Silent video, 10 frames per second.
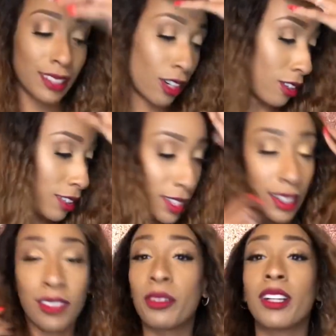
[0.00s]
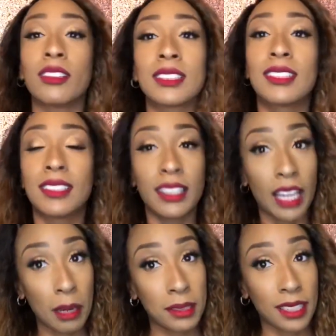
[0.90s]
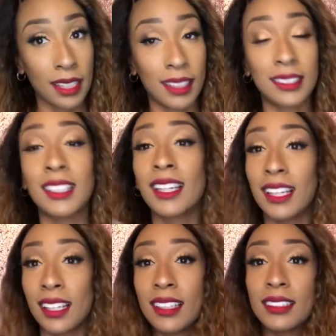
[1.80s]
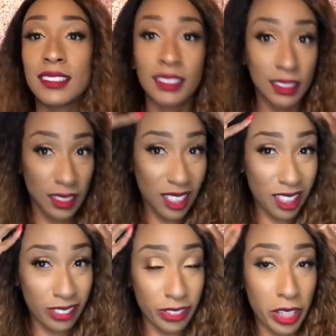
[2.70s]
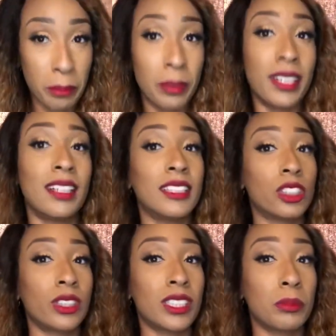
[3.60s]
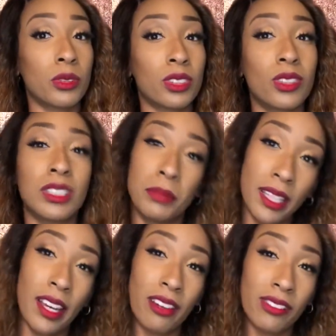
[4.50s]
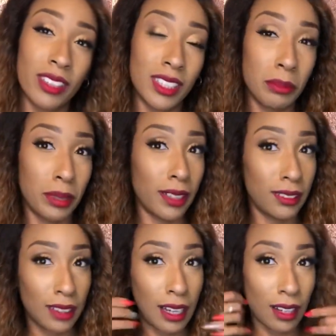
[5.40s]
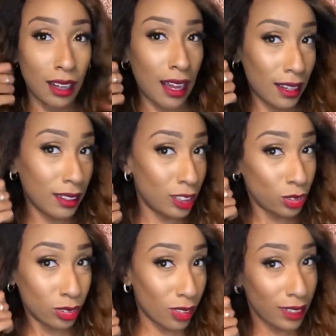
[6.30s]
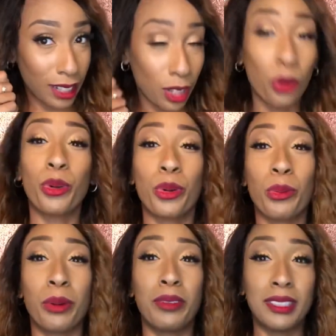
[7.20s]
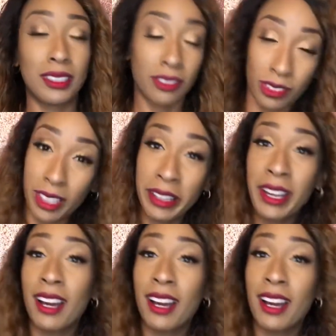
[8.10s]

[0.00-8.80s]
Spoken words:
Y'all, what else? The cap size is snug in the front, but it is stretchable. So it's big hair friendly, but I can let you know it ain't going nowhere when it's in the front.